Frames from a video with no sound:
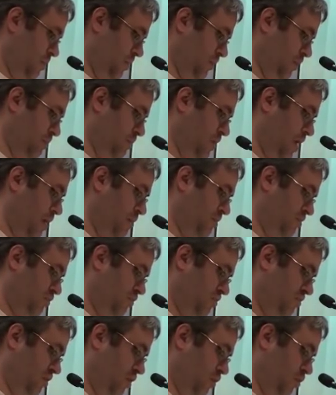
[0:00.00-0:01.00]
But the
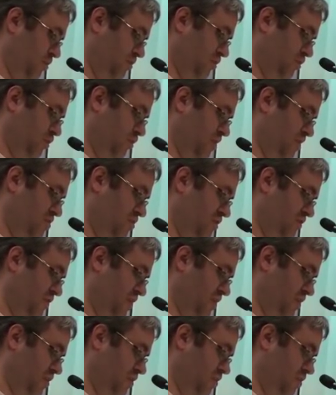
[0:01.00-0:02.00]
promised result was the creation
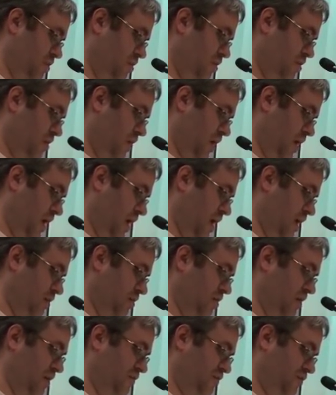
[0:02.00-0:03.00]
of
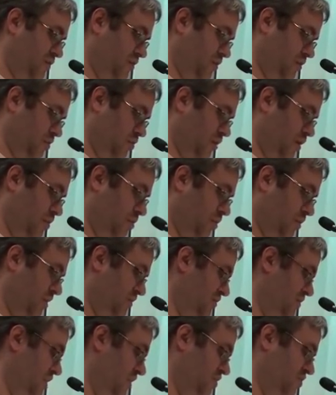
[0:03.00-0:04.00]
a left liberal,
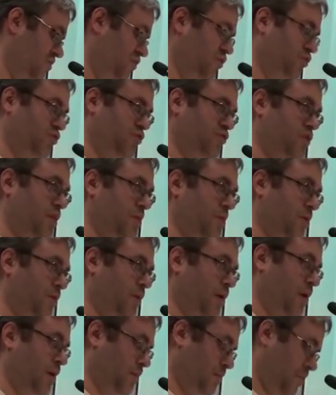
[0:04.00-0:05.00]
if not social
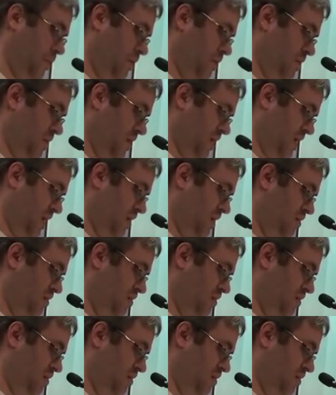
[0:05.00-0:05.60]
democratic party,